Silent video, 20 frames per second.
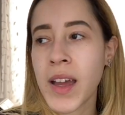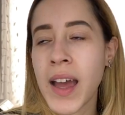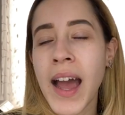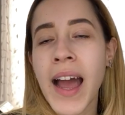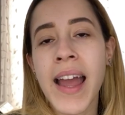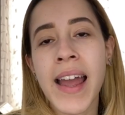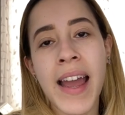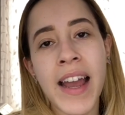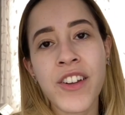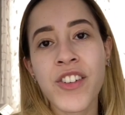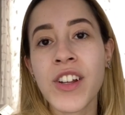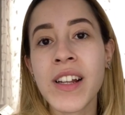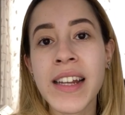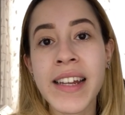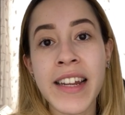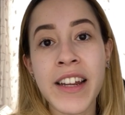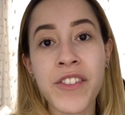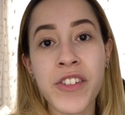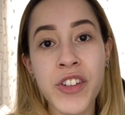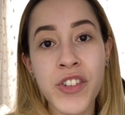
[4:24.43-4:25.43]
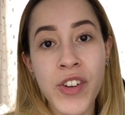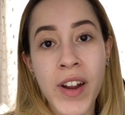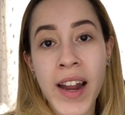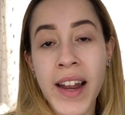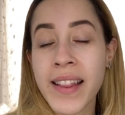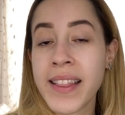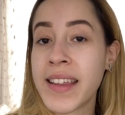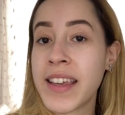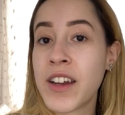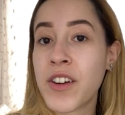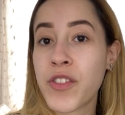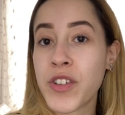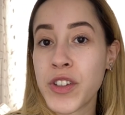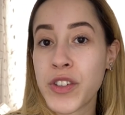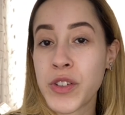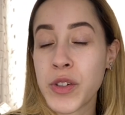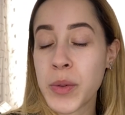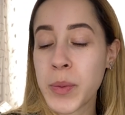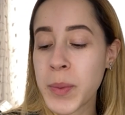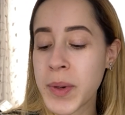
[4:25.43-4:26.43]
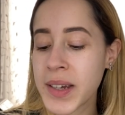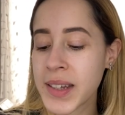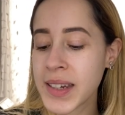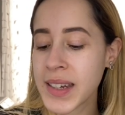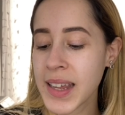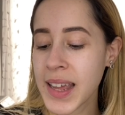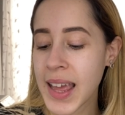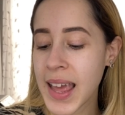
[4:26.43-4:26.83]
I actually never tried the original one.